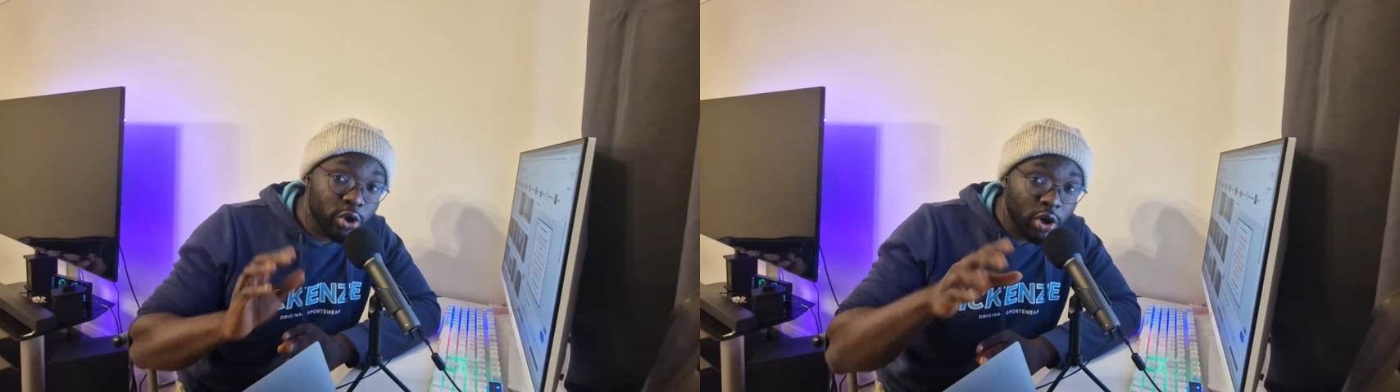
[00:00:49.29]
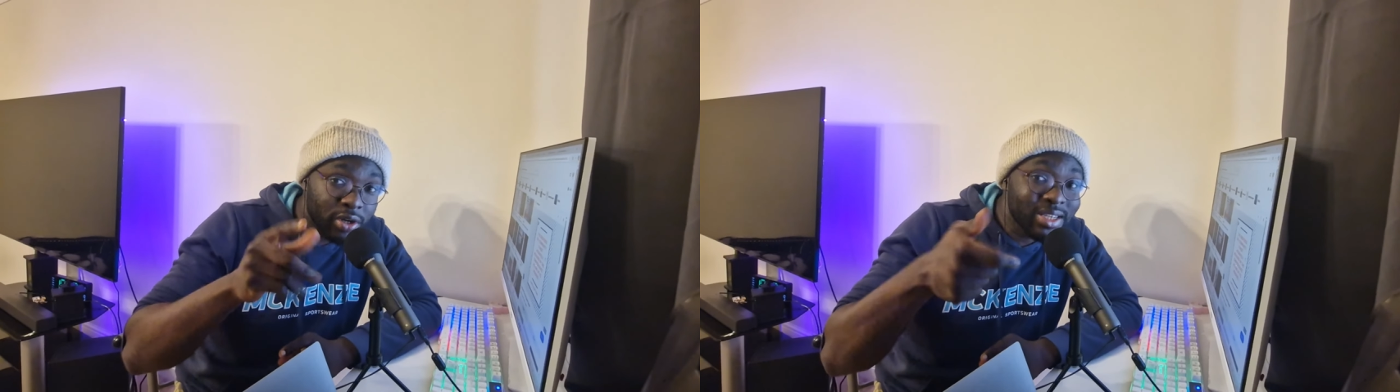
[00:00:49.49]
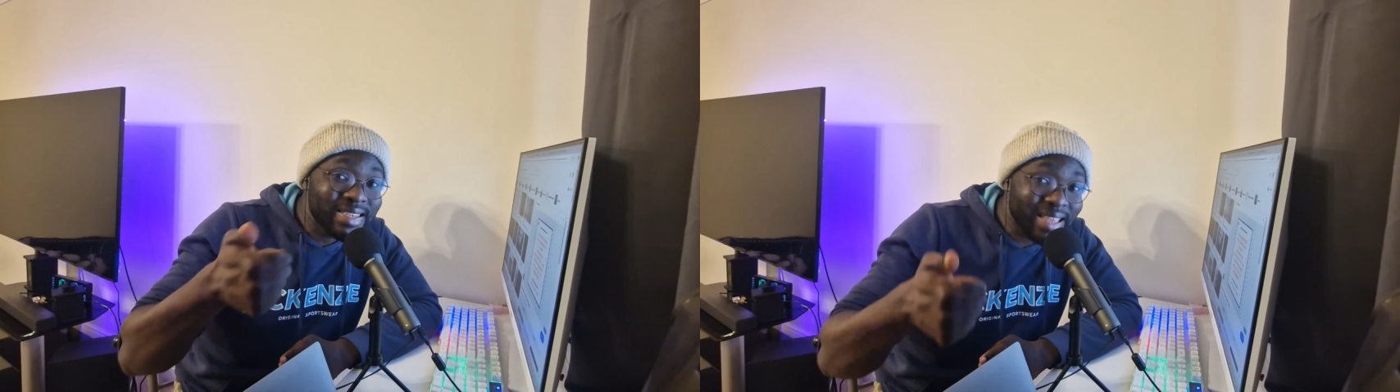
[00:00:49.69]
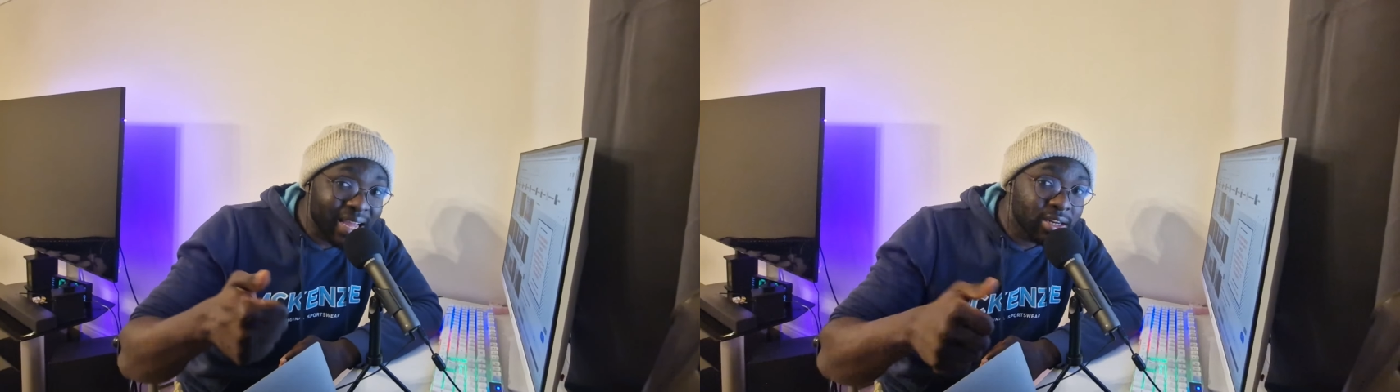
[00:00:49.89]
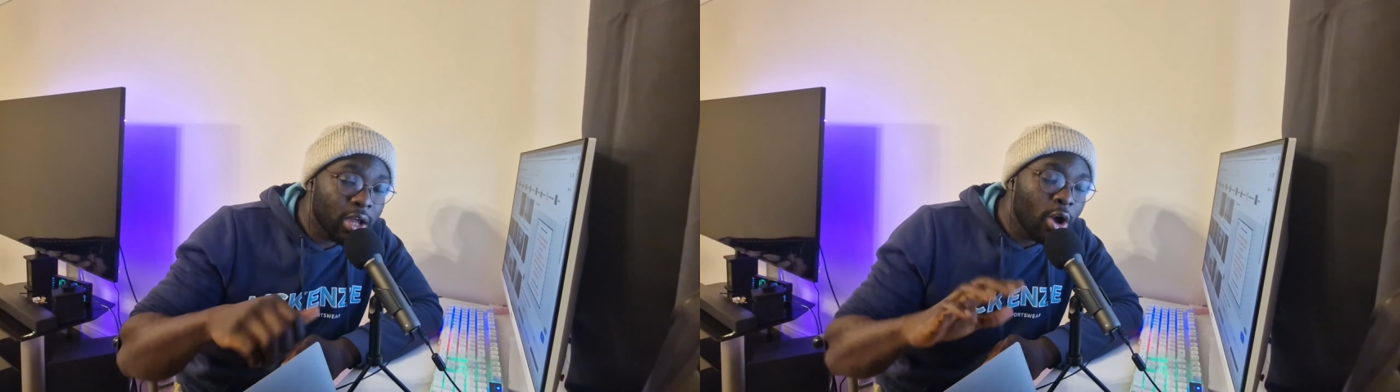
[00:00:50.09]
you'd
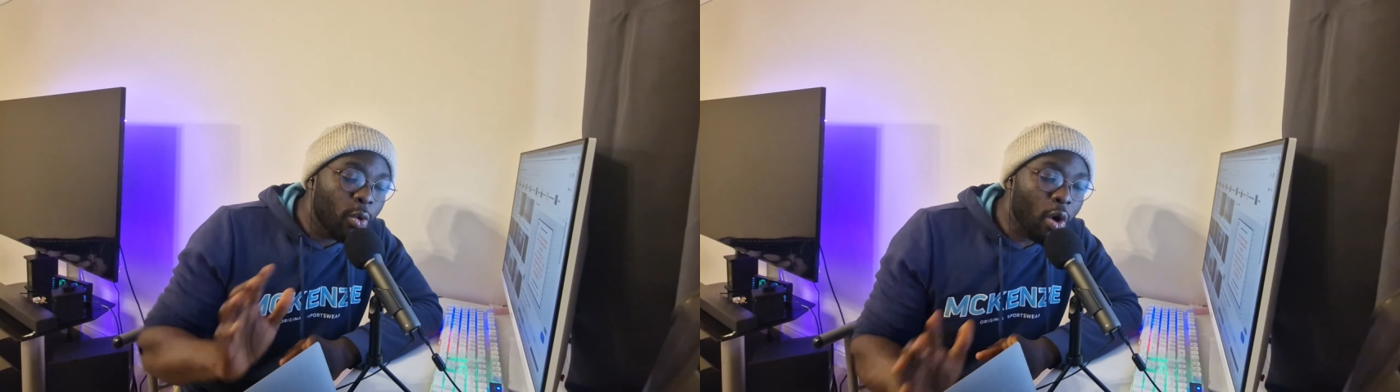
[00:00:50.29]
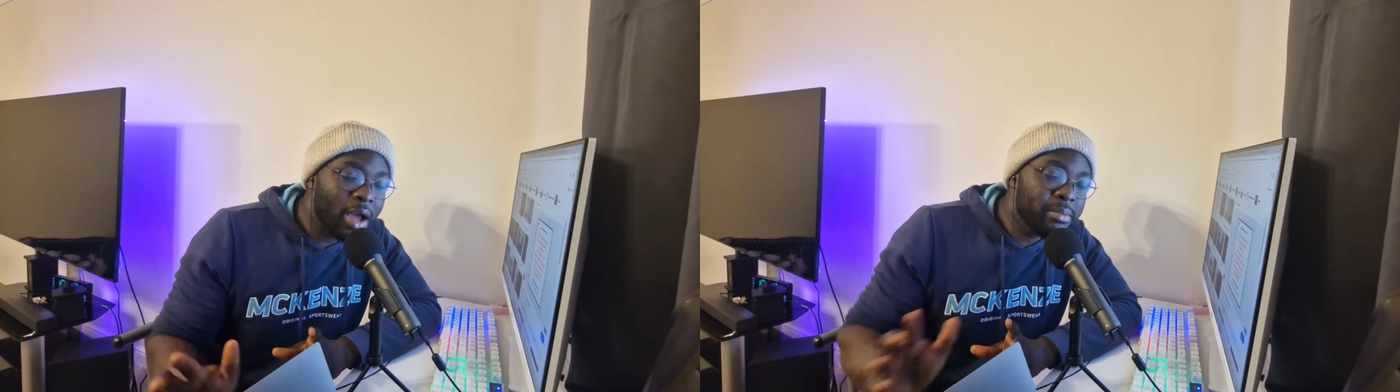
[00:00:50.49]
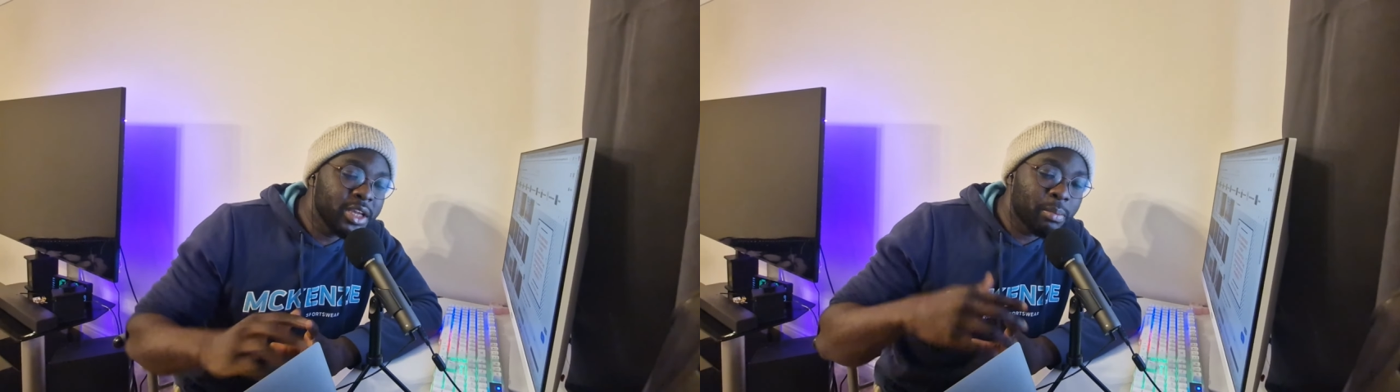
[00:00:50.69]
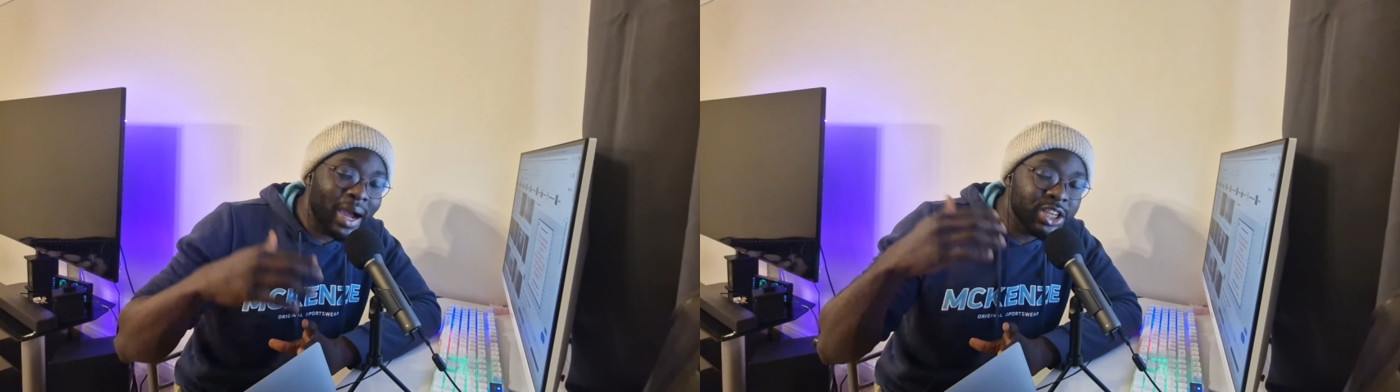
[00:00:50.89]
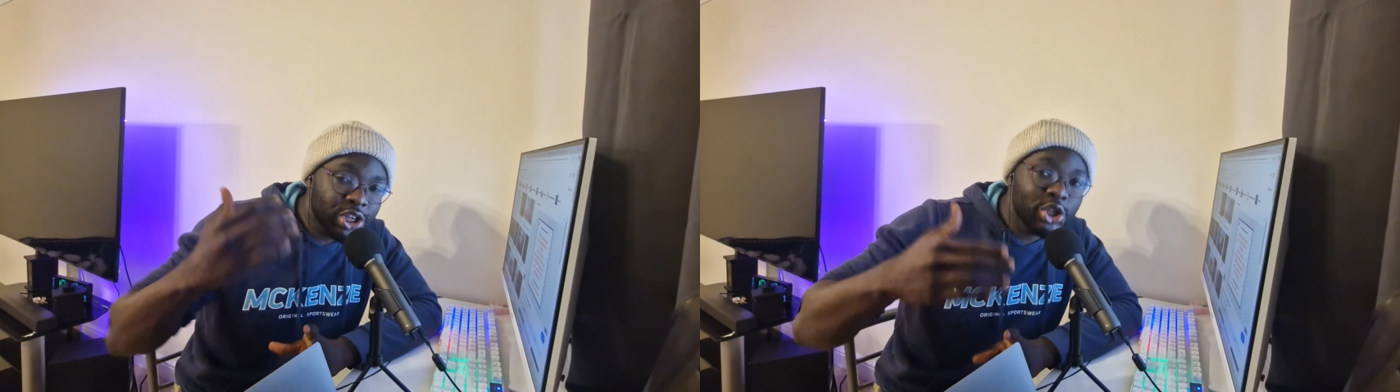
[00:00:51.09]
understand what I mean
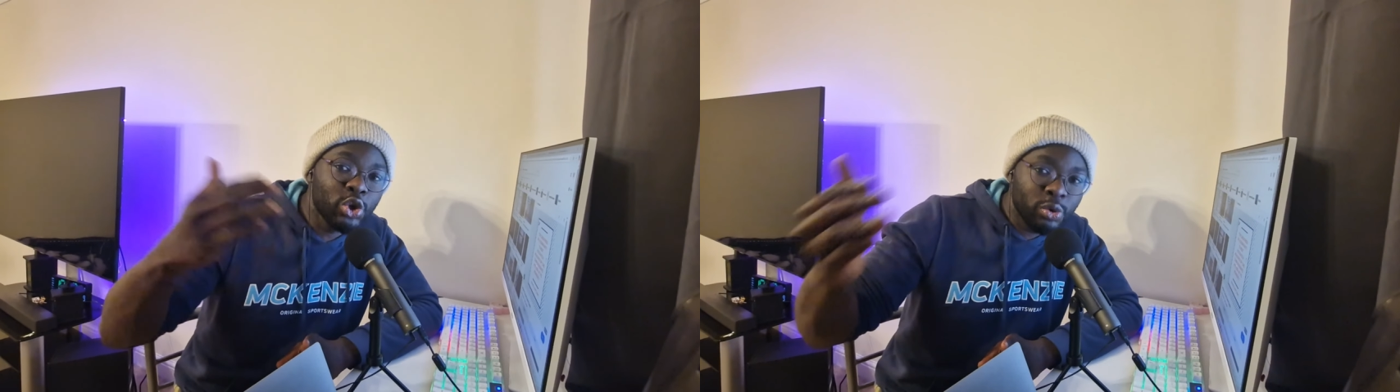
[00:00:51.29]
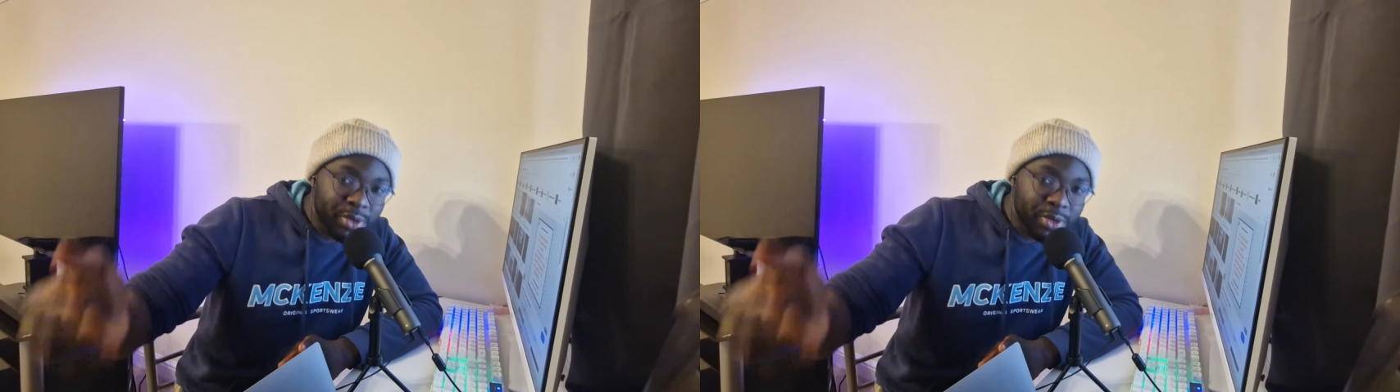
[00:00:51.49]
by she should